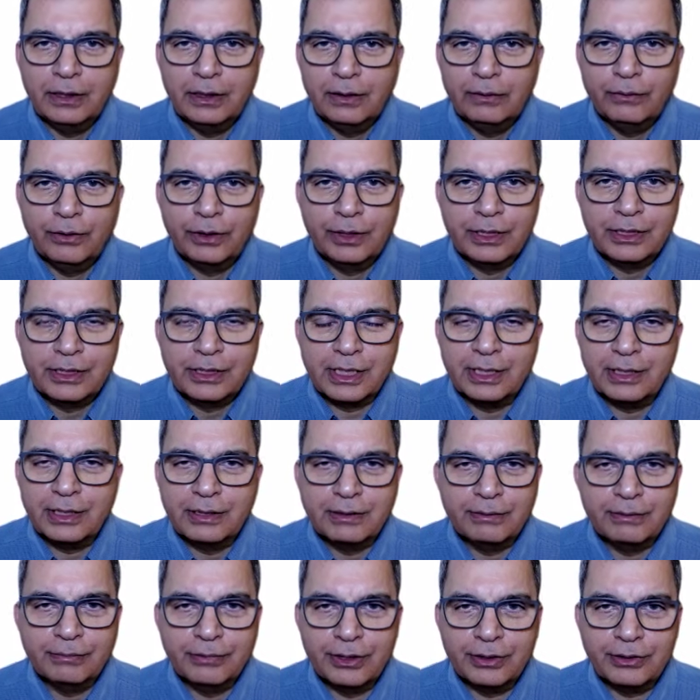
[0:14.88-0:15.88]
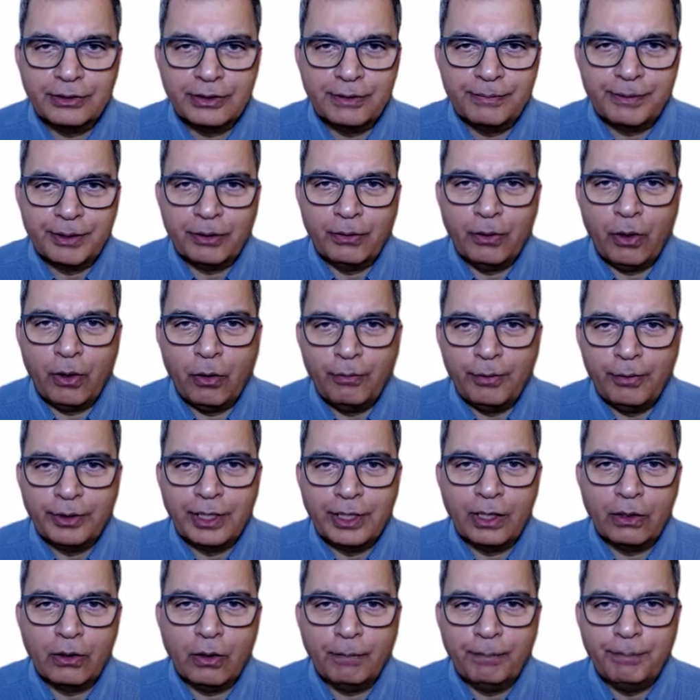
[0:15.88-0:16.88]
what is it? The typical, oh, they
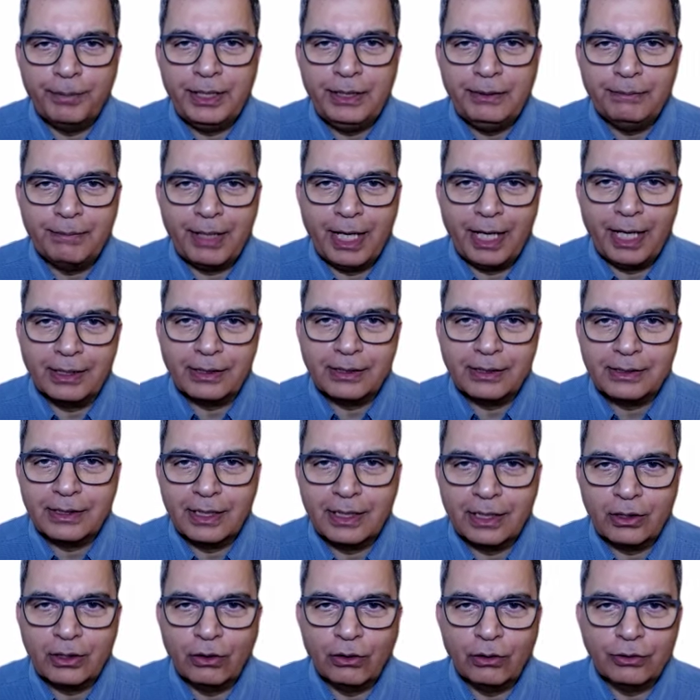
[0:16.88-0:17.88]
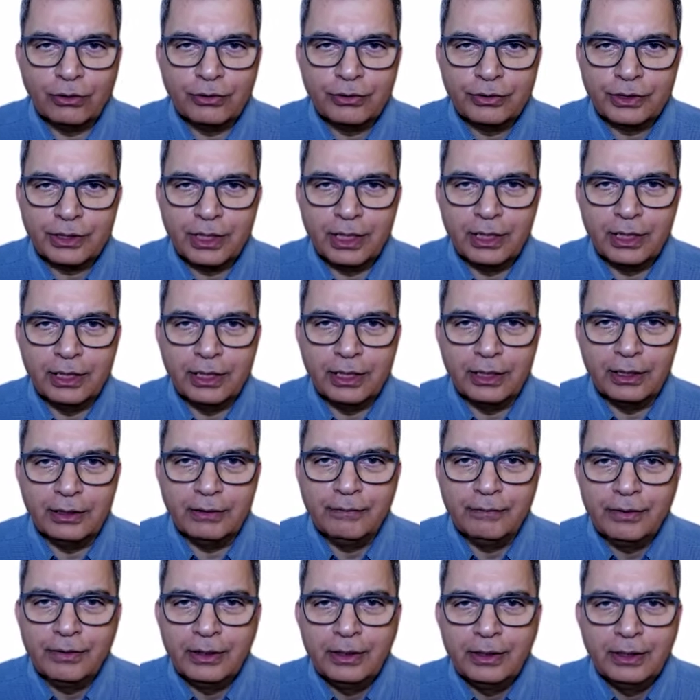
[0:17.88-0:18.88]
got beanbags. They got, uh,
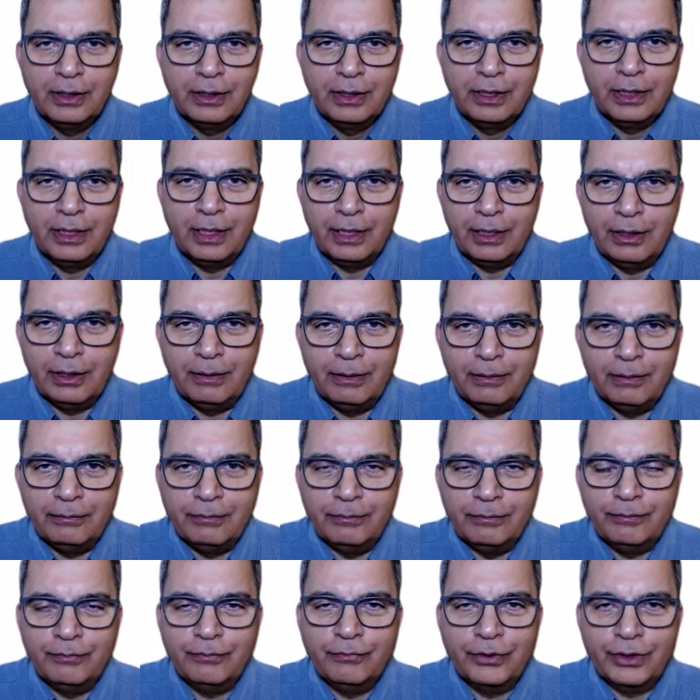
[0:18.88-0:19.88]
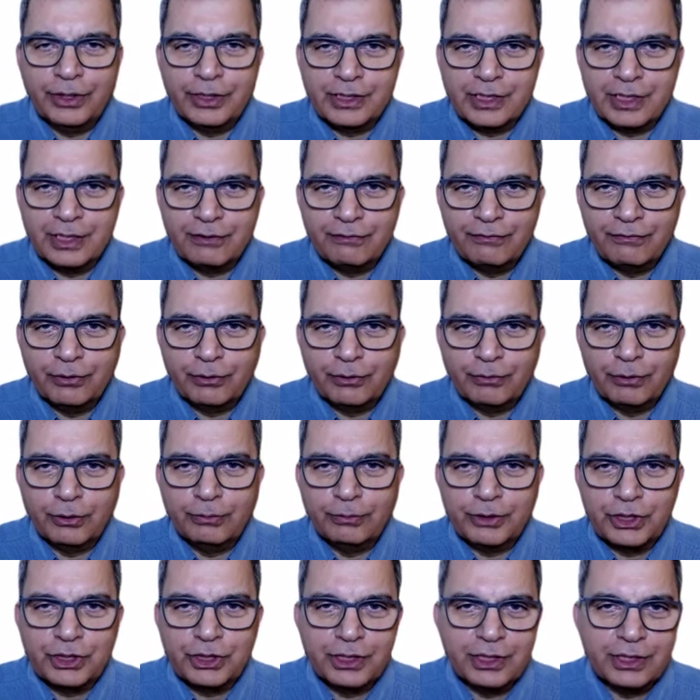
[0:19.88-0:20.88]
um, what is it? Football
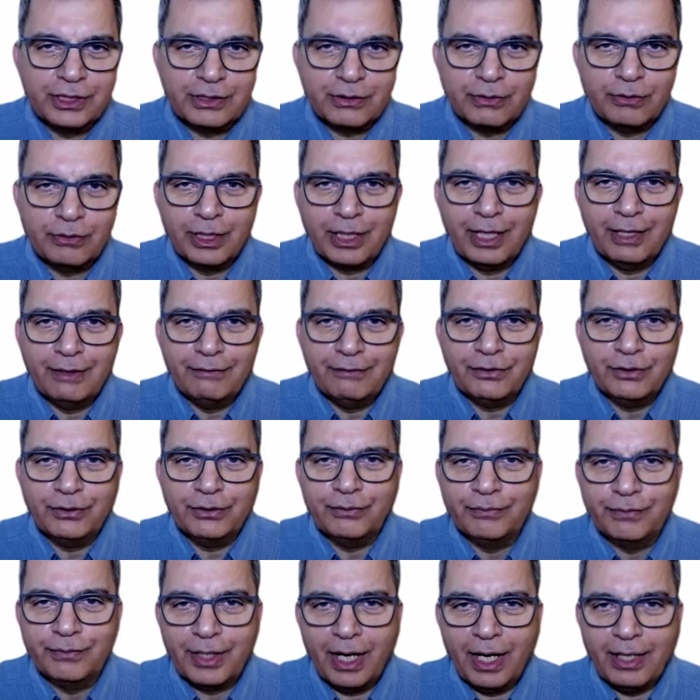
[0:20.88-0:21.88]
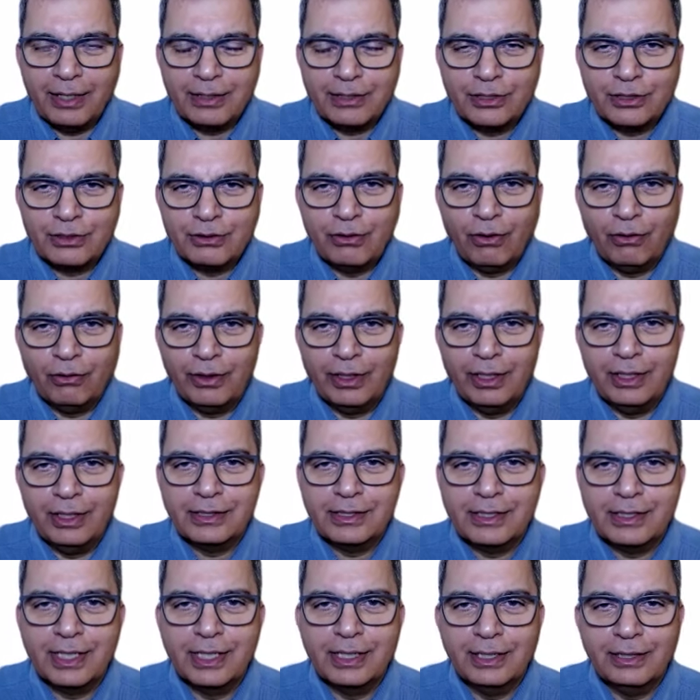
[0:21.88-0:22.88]
machines or what have you. That's not
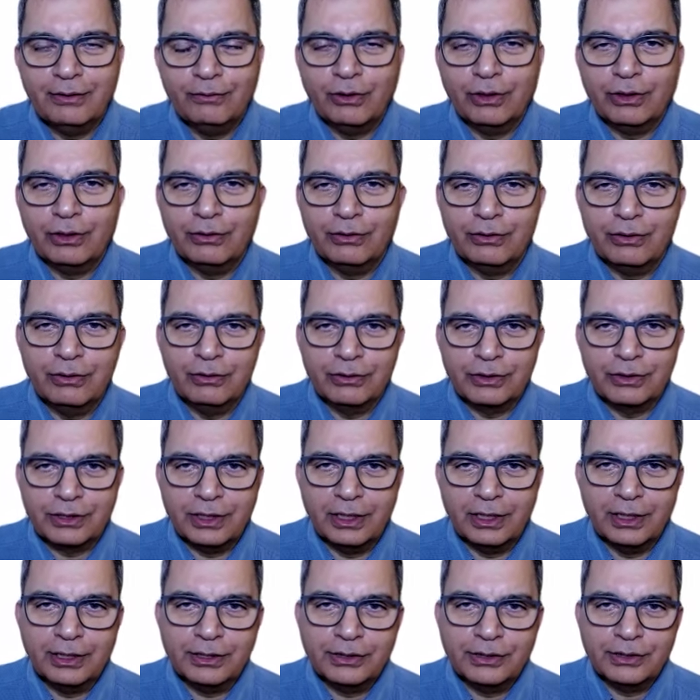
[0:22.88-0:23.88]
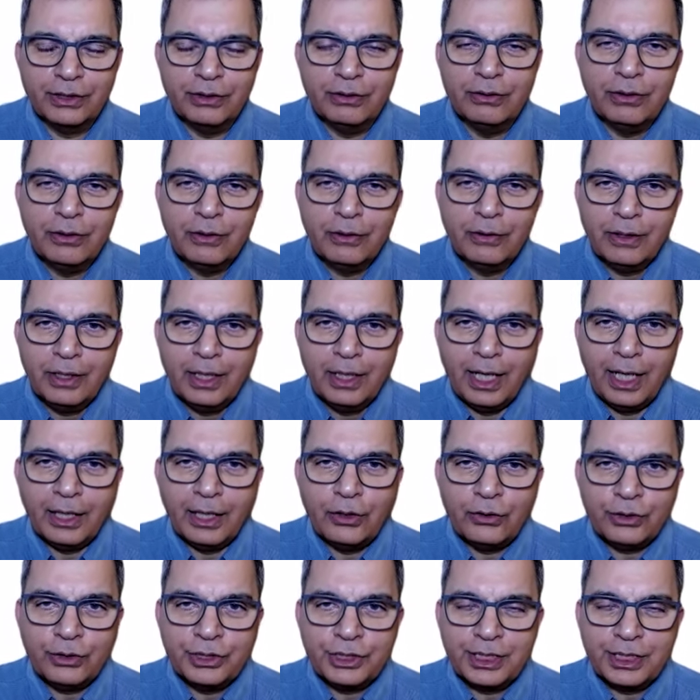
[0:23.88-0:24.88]
necessarily what good looks like. So, a
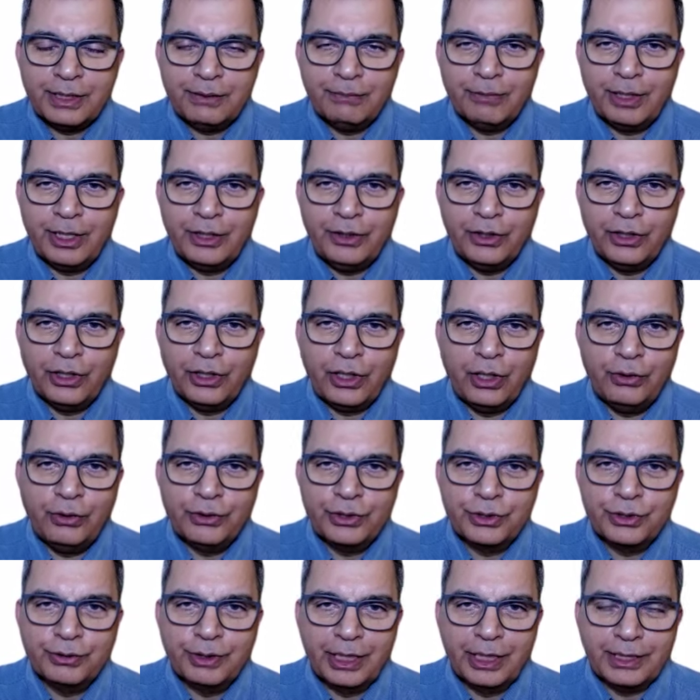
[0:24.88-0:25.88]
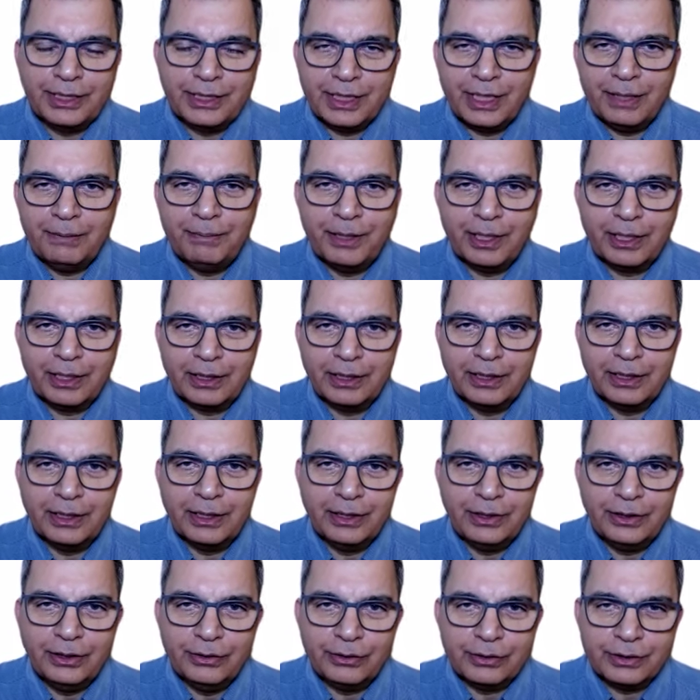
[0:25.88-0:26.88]
good team, when you go to it, typically
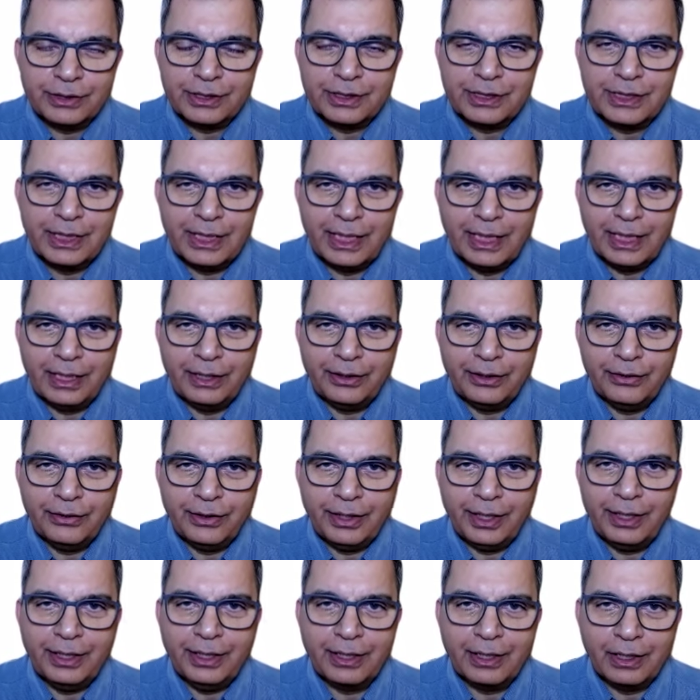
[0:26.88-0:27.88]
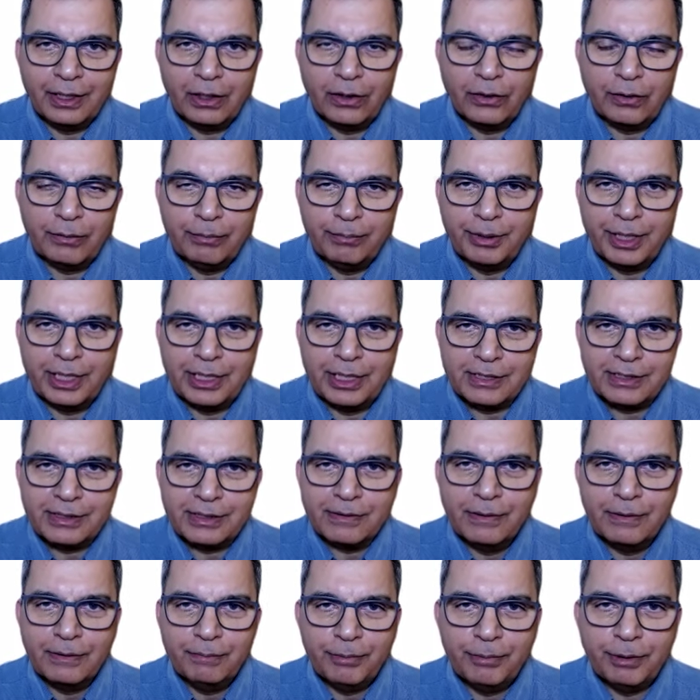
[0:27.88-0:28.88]
you'll see, you'll hear a lot of buzz.
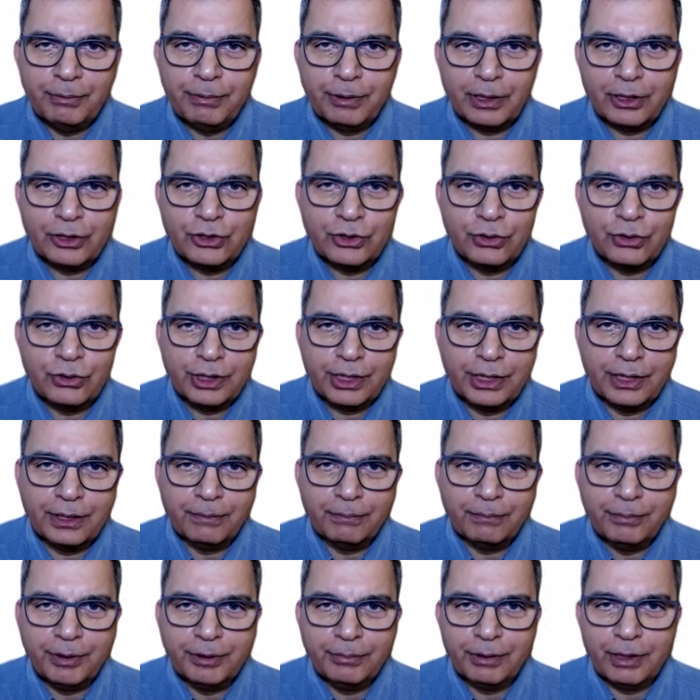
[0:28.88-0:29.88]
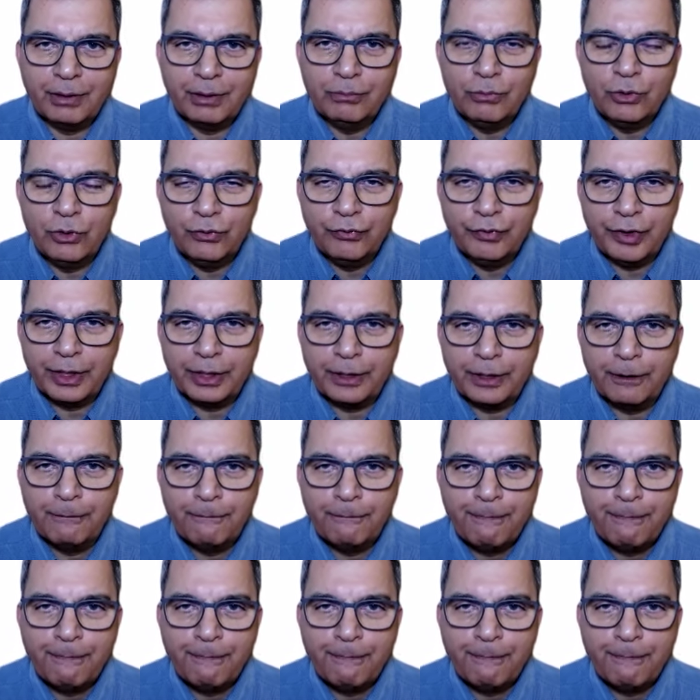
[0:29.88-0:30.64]
People are talking, people are moving.